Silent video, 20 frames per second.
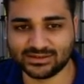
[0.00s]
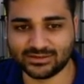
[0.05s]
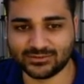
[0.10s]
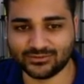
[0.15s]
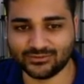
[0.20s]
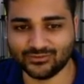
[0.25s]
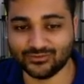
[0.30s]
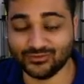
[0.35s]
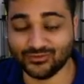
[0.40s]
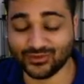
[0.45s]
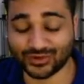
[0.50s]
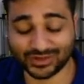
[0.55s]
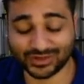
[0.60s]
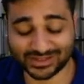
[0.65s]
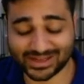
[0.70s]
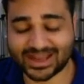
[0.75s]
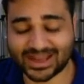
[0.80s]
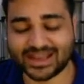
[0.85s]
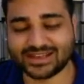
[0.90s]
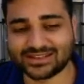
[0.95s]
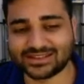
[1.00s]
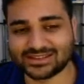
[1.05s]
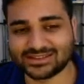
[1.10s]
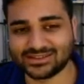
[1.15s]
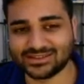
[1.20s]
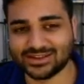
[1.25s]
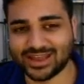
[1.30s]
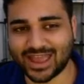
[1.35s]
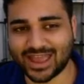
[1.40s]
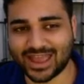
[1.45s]
rook
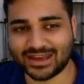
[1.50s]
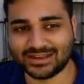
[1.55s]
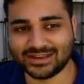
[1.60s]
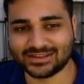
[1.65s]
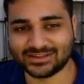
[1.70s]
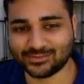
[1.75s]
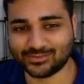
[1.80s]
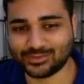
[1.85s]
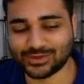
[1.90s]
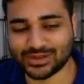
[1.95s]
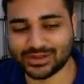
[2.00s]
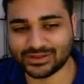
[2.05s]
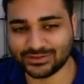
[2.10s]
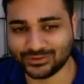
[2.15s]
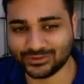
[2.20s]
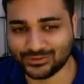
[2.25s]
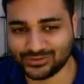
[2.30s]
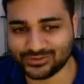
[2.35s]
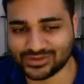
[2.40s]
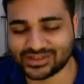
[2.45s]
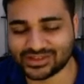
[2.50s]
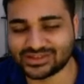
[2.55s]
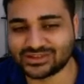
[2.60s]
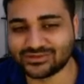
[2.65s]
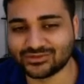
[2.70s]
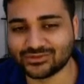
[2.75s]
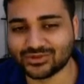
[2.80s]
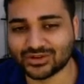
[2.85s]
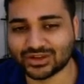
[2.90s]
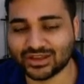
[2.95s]
takes, and he simply loses
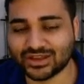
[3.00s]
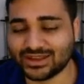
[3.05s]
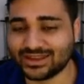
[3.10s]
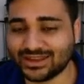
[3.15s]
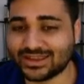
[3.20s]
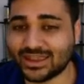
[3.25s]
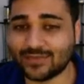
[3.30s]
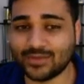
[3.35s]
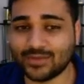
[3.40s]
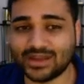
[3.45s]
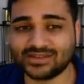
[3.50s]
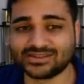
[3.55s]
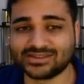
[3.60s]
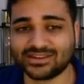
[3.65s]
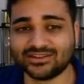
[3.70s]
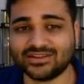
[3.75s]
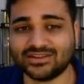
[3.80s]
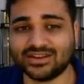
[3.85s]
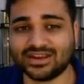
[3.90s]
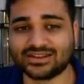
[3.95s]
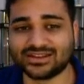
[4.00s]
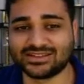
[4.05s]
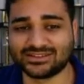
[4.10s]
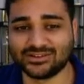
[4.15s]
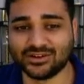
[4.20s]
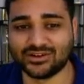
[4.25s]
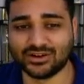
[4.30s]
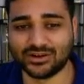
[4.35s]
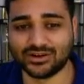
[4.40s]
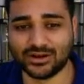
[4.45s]
the rook. And the game ends on the next
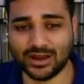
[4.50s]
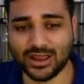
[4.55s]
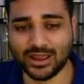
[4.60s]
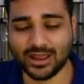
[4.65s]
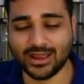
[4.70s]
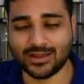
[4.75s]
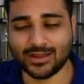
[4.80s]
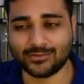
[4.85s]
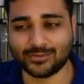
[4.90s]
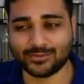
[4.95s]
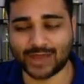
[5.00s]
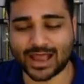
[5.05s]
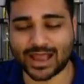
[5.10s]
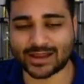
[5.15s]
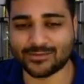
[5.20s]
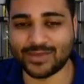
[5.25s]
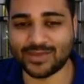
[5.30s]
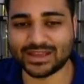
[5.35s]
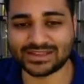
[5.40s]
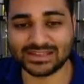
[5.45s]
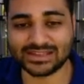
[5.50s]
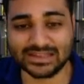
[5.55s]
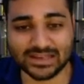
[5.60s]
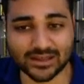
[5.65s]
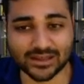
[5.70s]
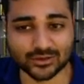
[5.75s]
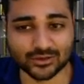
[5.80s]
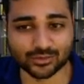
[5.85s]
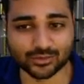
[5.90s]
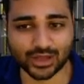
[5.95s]
turn. Black makes
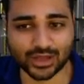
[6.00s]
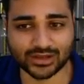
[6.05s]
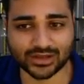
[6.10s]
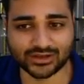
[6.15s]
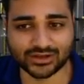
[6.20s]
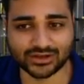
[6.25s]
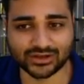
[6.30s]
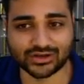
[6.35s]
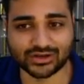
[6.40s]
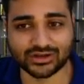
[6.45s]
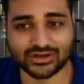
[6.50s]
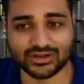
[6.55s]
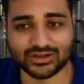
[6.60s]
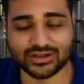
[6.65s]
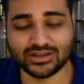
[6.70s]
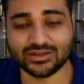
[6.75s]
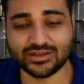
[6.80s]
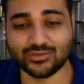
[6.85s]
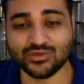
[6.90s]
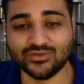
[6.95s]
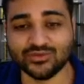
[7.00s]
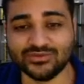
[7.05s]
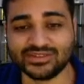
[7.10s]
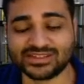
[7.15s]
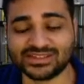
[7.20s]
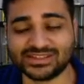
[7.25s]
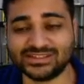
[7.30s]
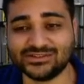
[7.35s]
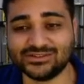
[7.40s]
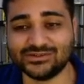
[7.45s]
another blunder. He
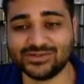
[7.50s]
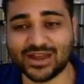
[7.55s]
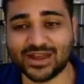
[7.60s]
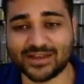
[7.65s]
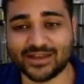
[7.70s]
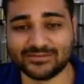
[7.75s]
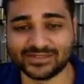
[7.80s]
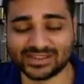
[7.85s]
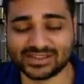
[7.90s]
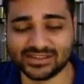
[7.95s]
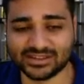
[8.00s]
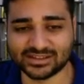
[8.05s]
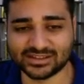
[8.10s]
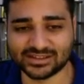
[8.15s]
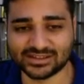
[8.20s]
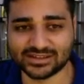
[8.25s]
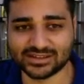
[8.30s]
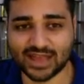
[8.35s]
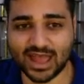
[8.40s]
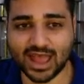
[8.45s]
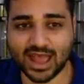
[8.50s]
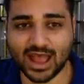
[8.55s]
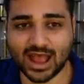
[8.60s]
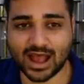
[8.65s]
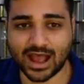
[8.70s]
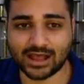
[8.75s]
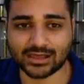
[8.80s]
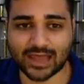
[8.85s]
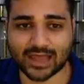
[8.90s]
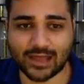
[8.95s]
moves to f6,
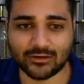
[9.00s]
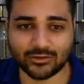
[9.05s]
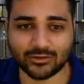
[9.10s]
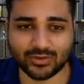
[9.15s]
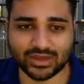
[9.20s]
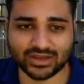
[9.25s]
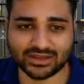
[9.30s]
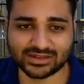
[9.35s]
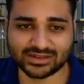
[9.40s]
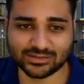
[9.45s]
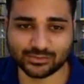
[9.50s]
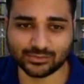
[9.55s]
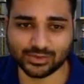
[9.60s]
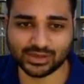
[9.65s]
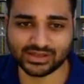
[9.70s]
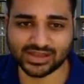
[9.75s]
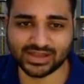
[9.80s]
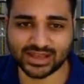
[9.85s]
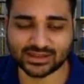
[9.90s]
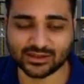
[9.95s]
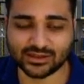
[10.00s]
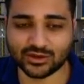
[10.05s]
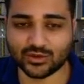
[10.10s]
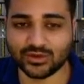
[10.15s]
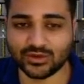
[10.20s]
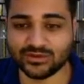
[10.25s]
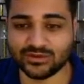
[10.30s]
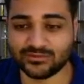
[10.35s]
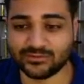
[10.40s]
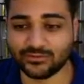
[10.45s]
allowing me to simply take the
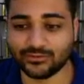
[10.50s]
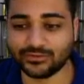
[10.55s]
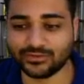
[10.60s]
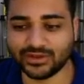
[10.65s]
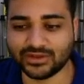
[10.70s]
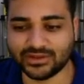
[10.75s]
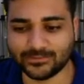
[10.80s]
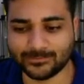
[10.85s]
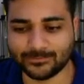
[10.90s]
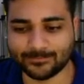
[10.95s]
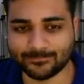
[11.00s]
queen for free